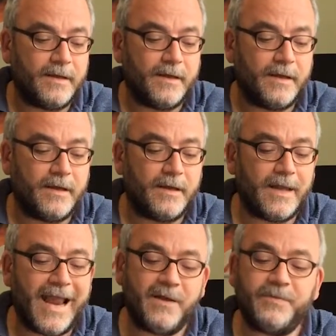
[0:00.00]

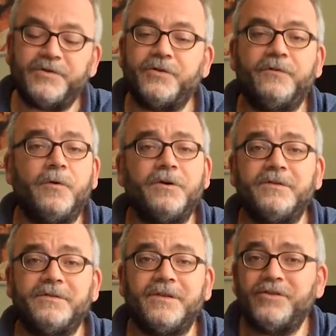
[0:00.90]
And be sure, of
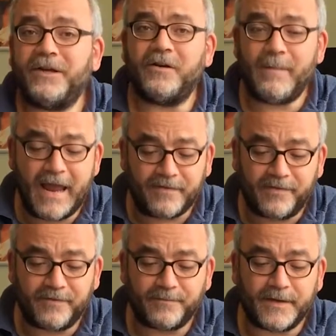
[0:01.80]
course, to check your
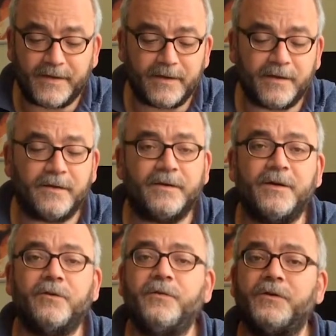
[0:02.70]
math.
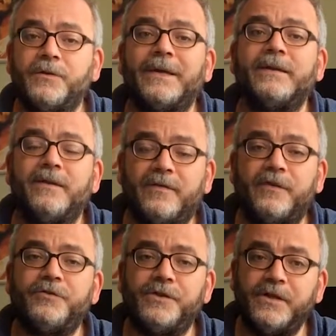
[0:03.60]
If you're doing an
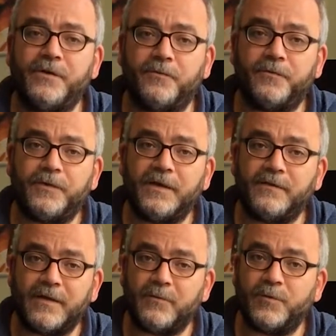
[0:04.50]
Excel sheet, hopefully
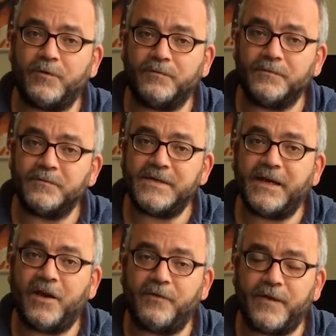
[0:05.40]
that will
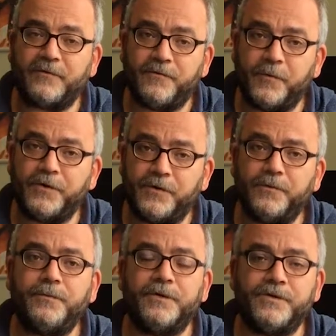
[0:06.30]
take care of that for
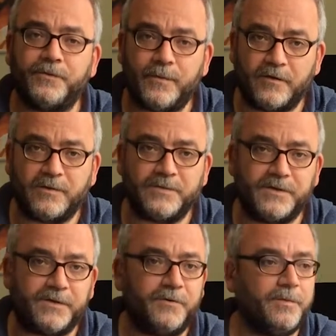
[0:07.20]
you, which you're welcome to
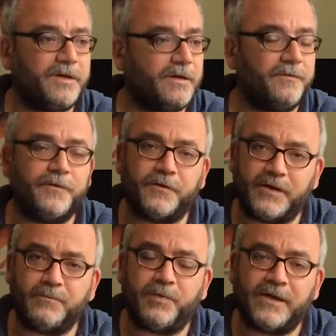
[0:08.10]
do. But if you're
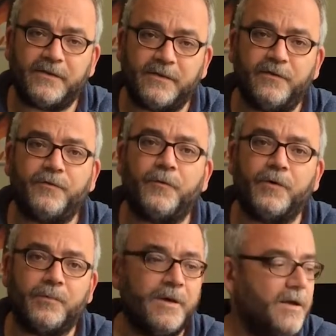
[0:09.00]
completing this
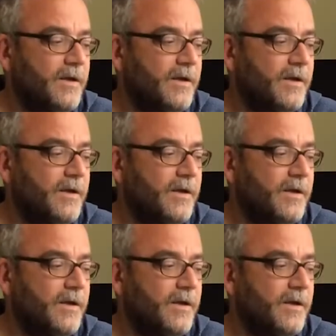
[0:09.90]
form,